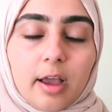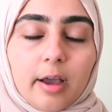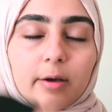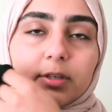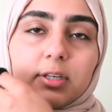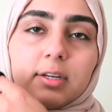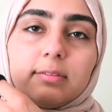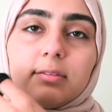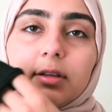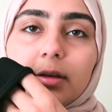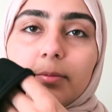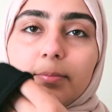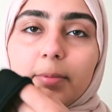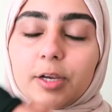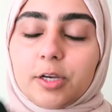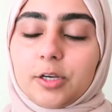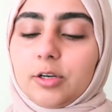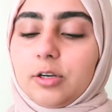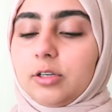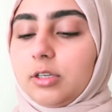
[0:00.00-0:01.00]
I would definitely
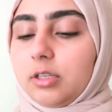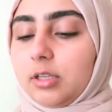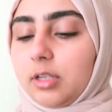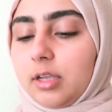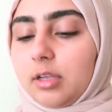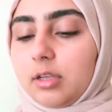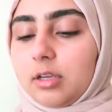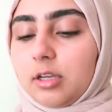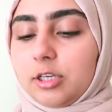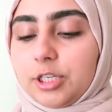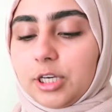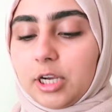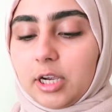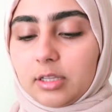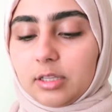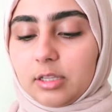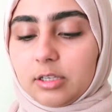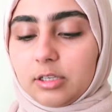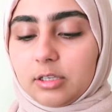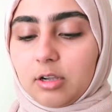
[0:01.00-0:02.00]
make sure to like
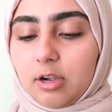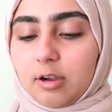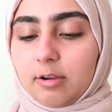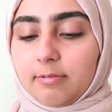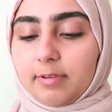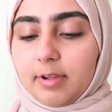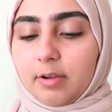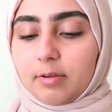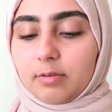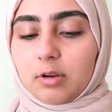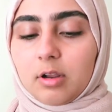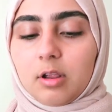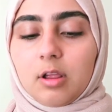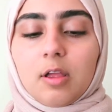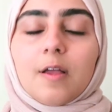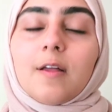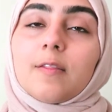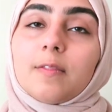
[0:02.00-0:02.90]
check this scarf out.